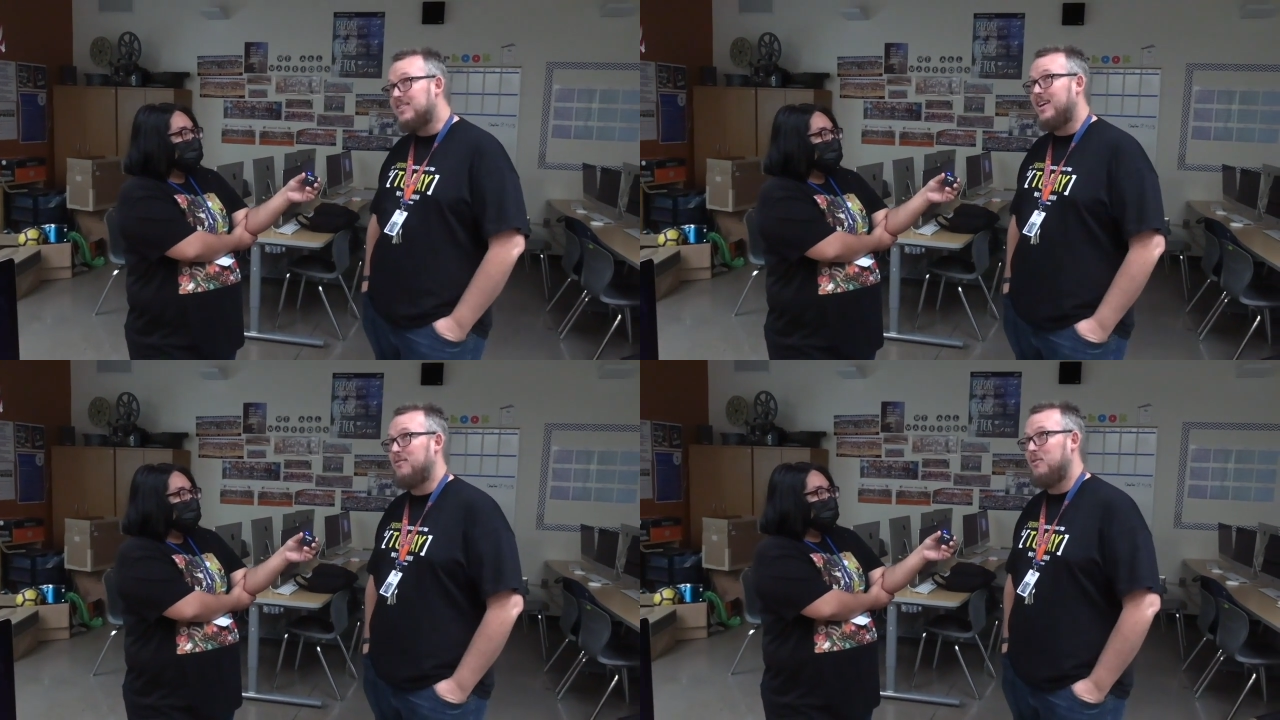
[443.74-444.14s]

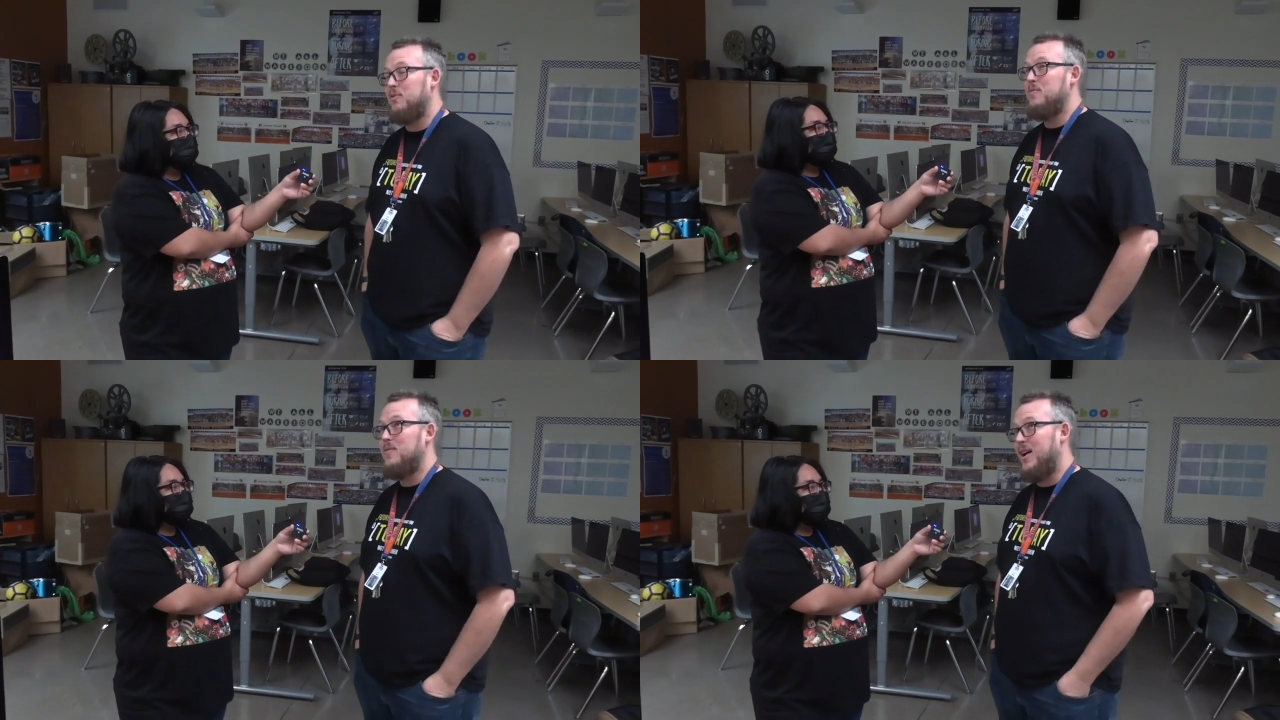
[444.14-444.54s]
Speaker 1: thankful
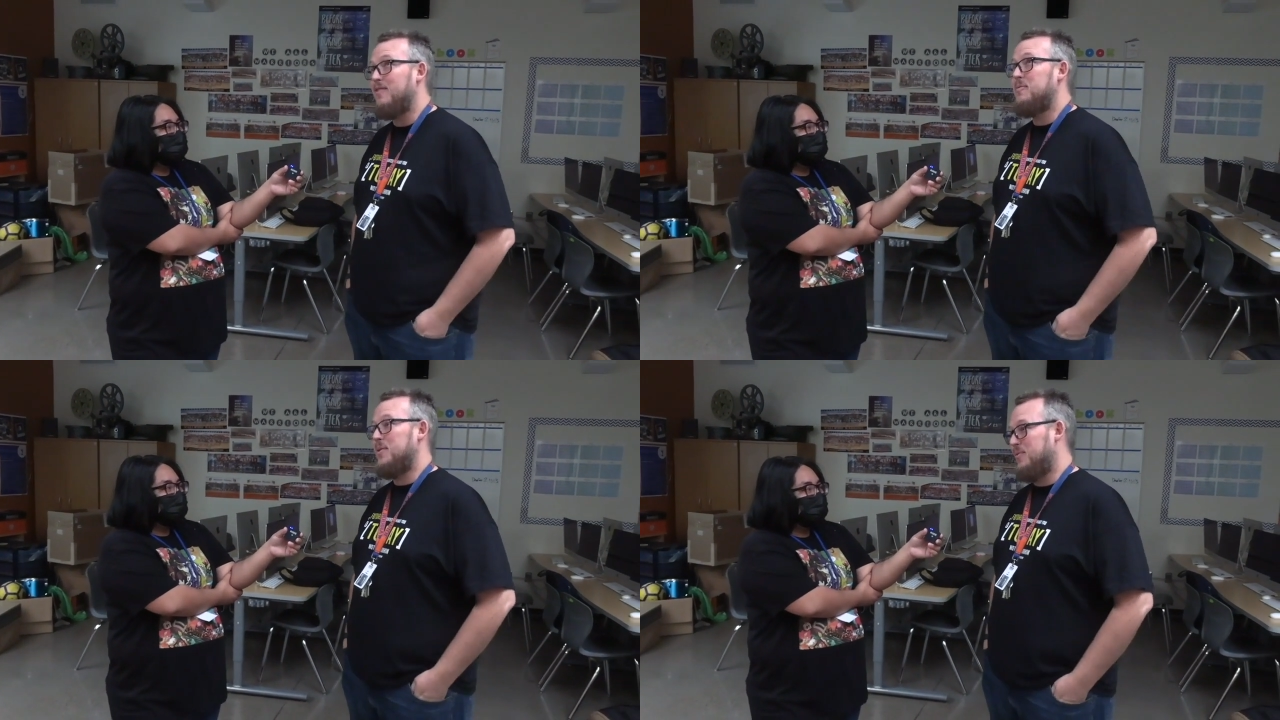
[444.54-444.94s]

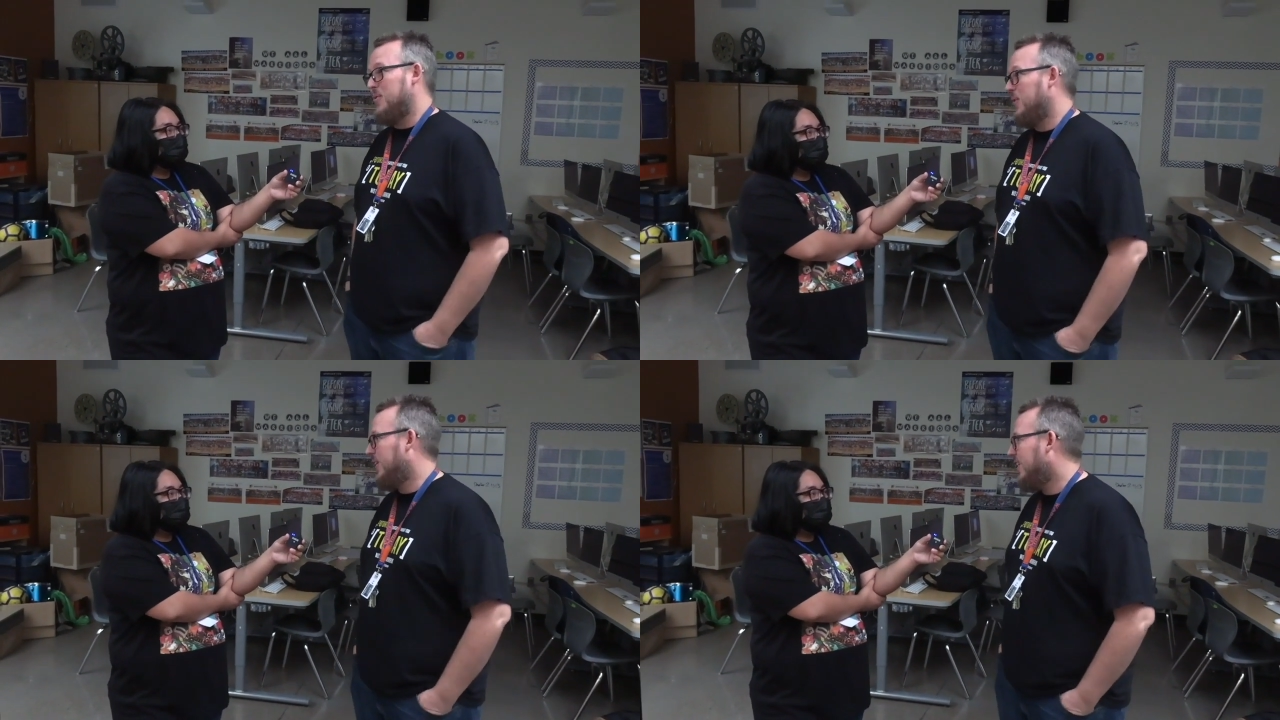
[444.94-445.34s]
of
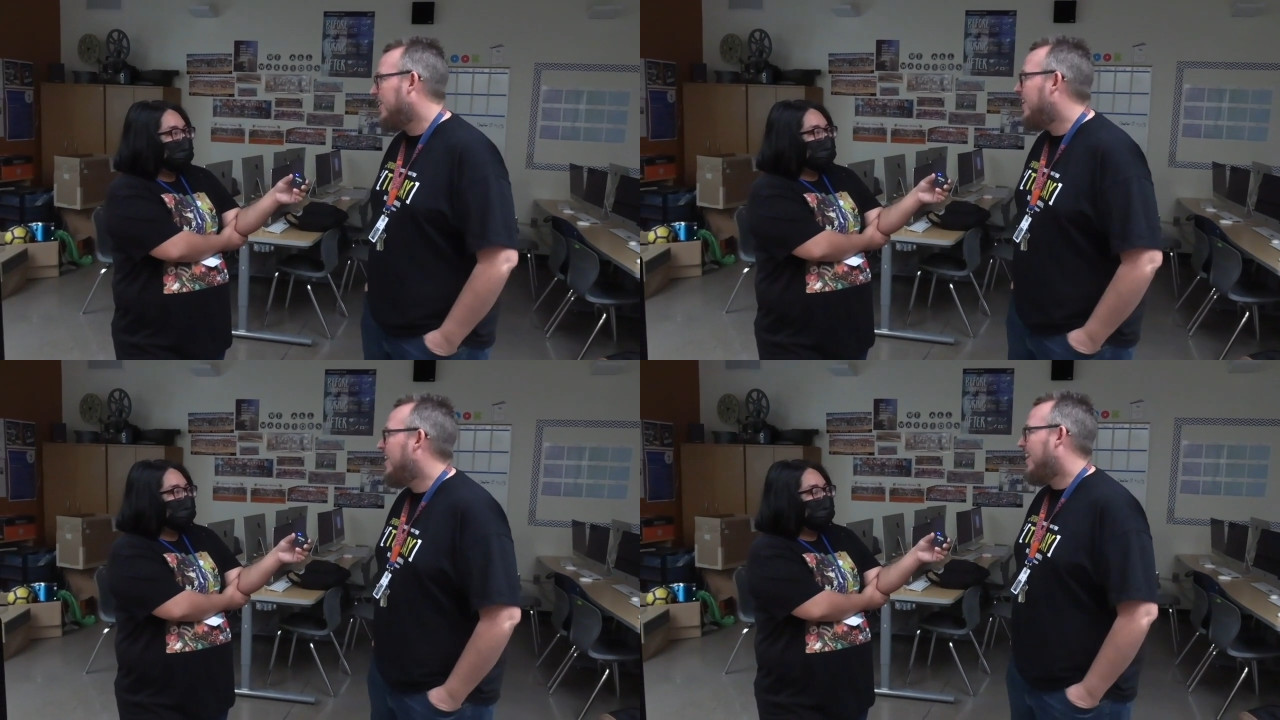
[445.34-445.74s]
before.
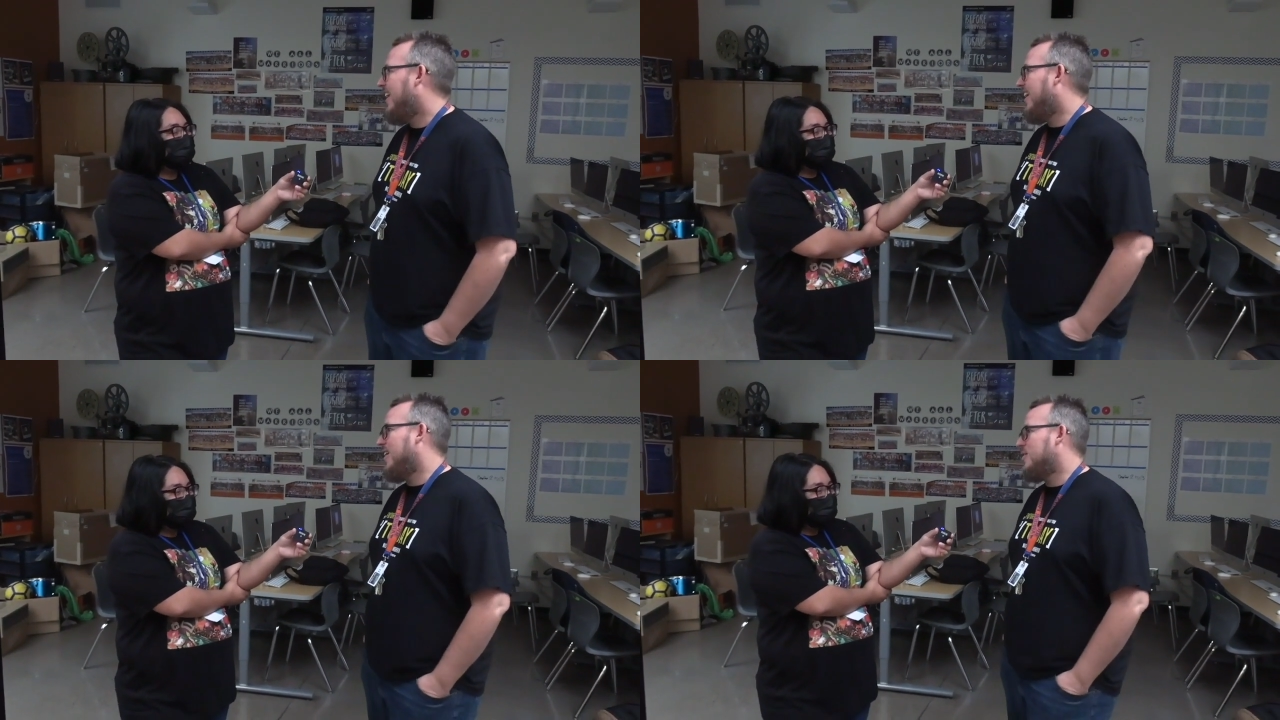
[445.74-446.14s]

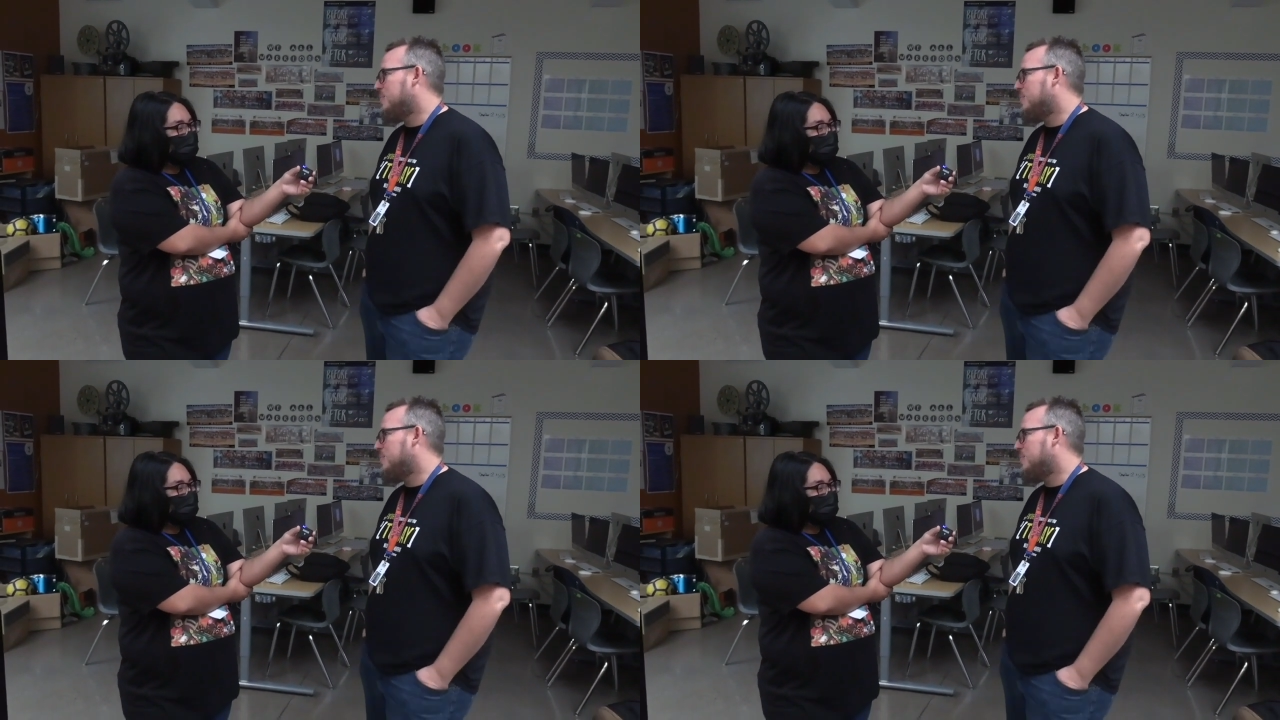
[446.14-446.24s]
Uh,